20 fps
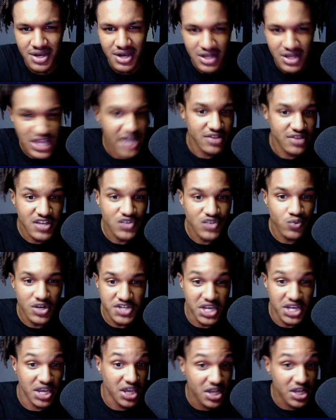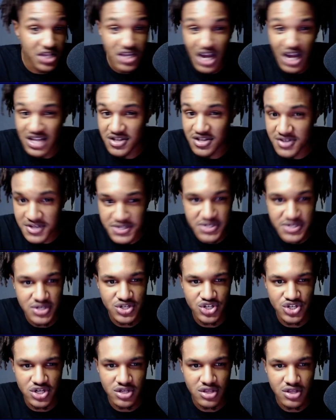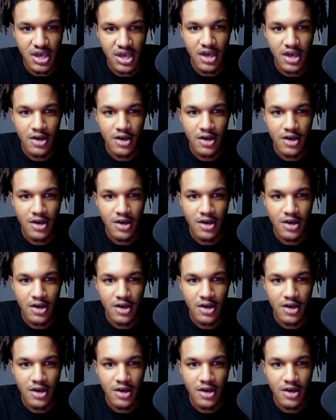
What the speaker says: Like, this was an idiotic decision